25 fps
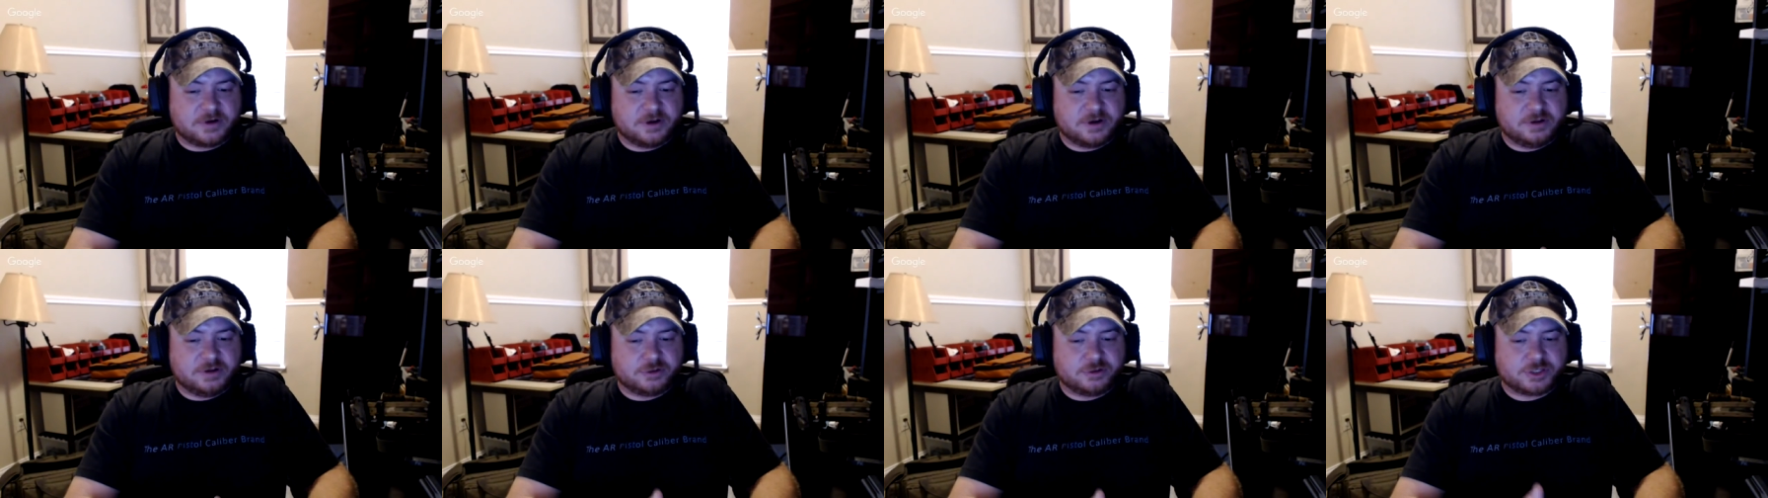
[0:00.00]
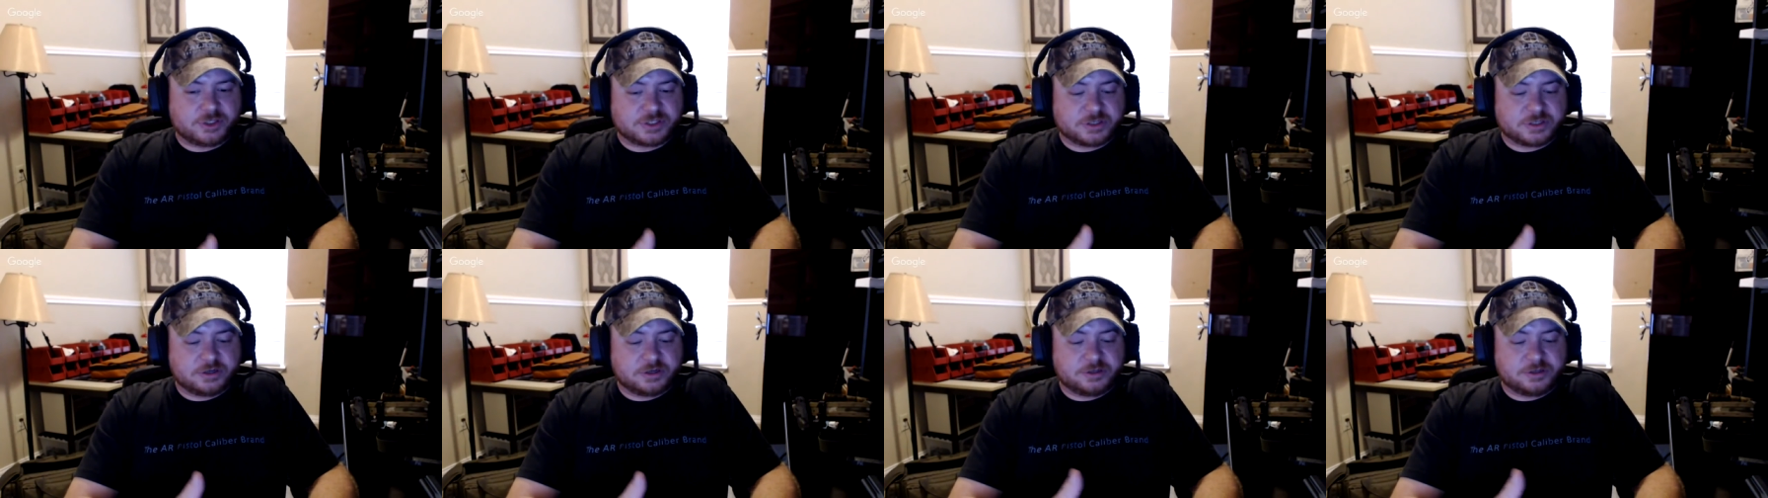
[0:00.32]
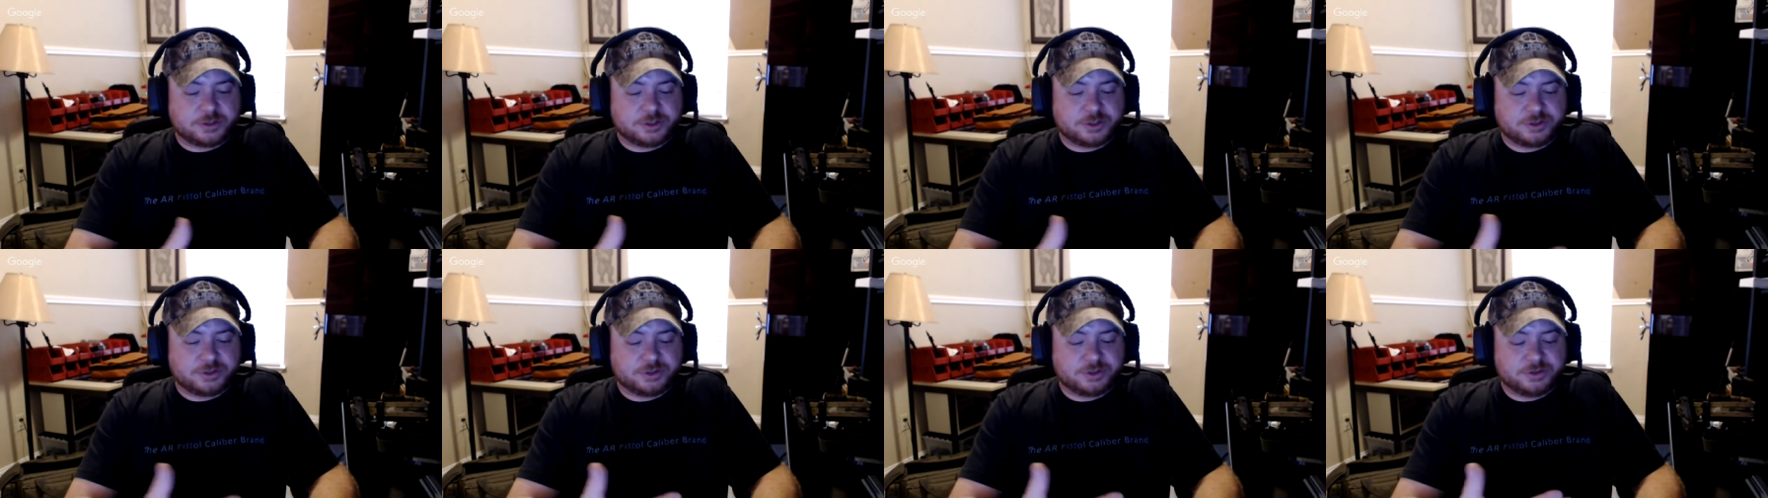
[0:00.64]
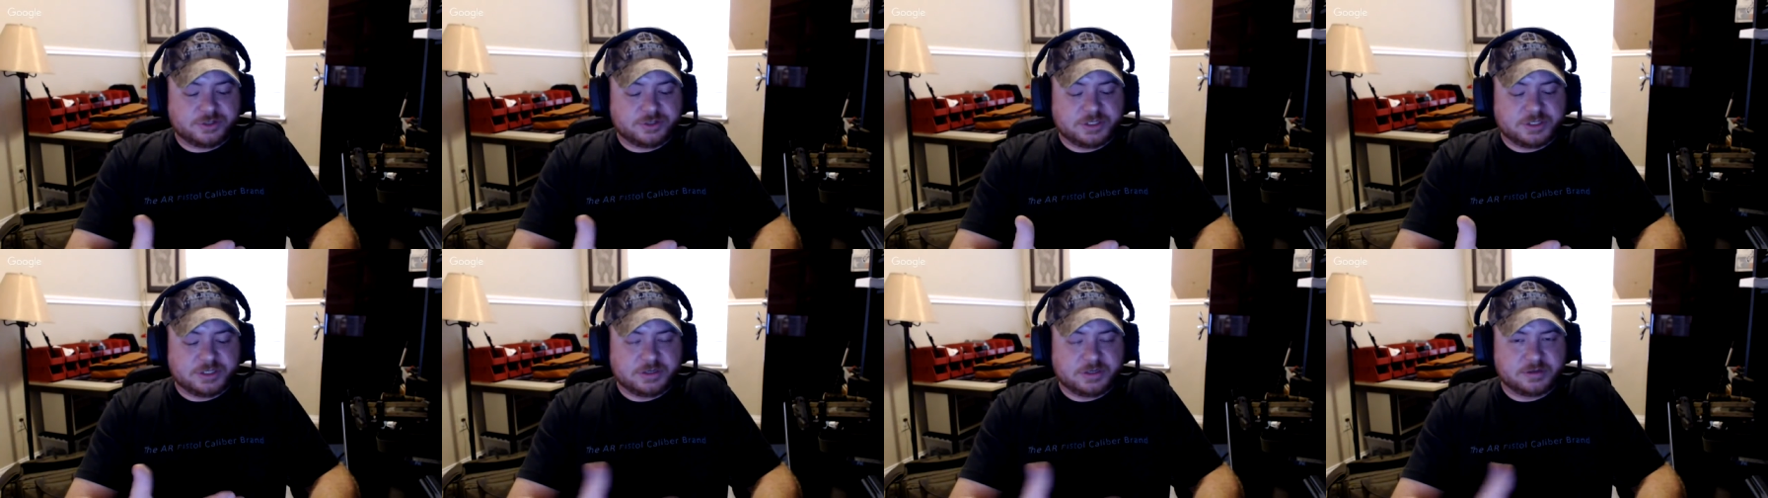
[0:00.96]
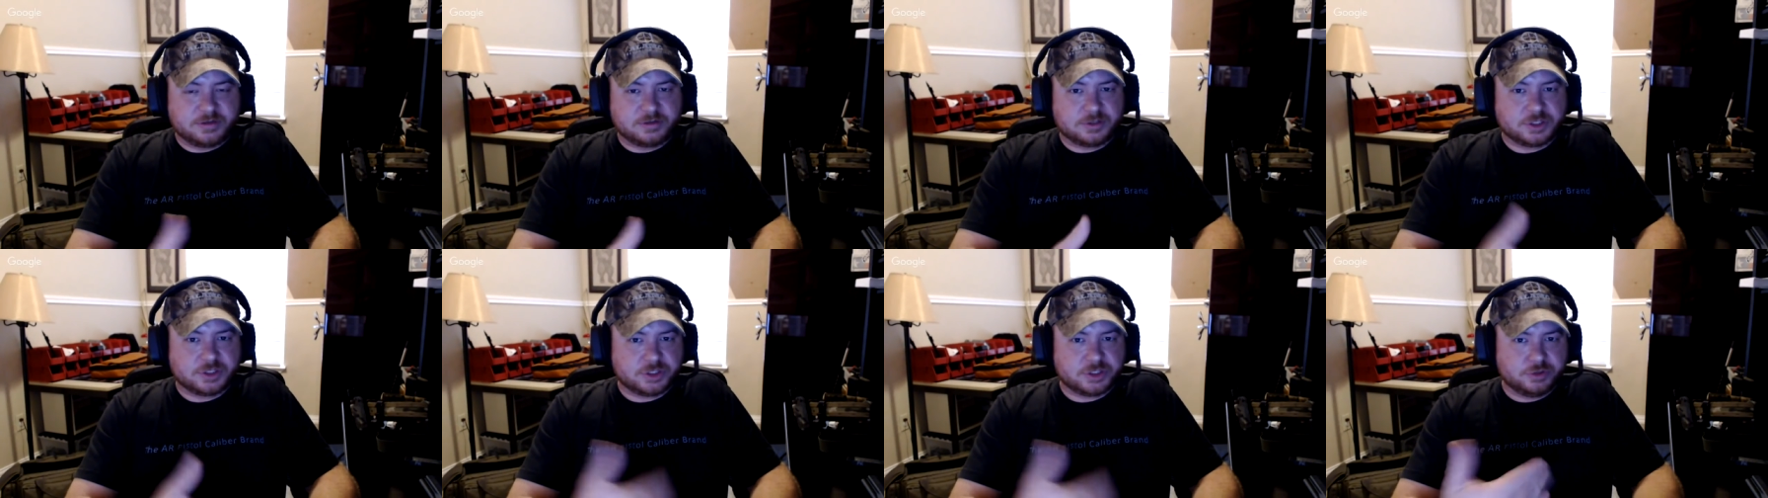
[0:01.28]
you start
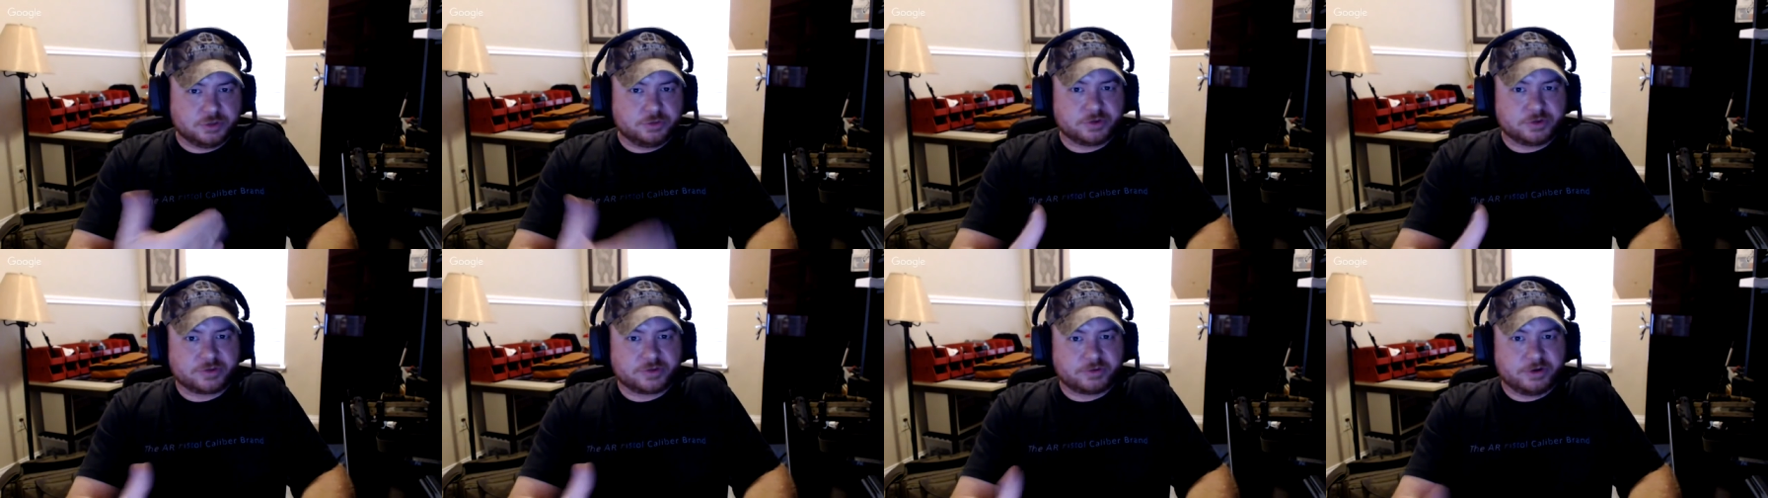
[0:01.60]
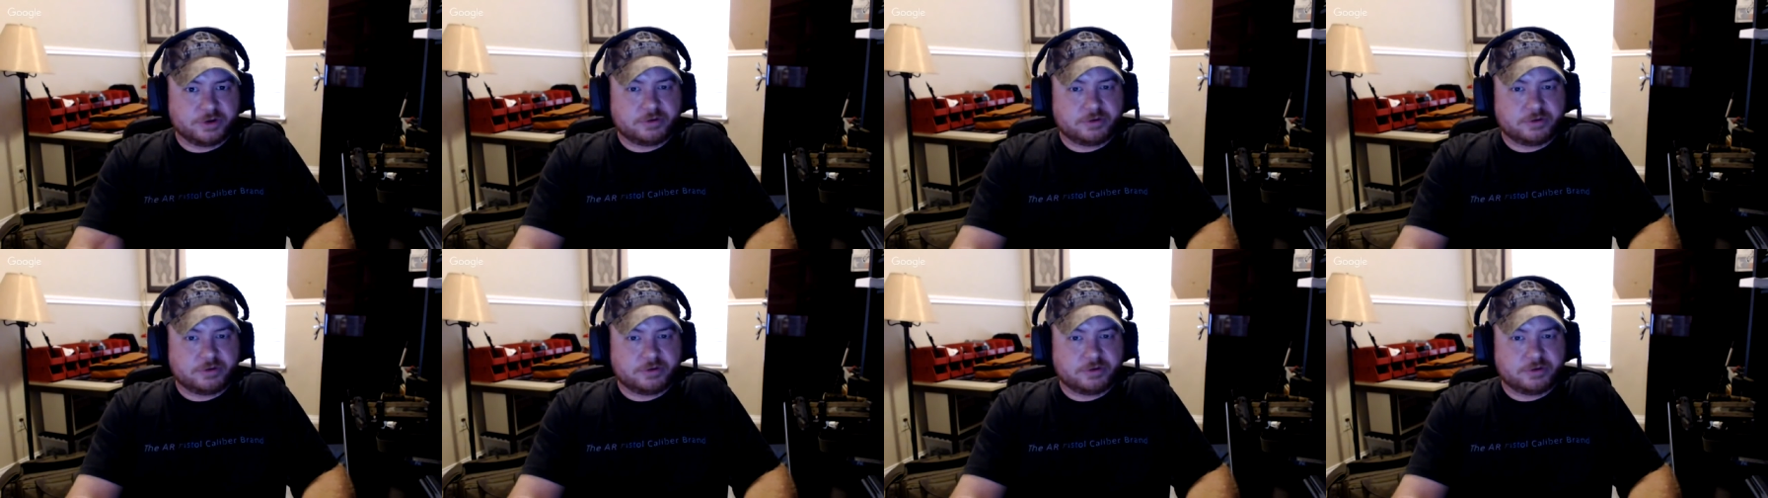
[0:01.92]
shooting two or three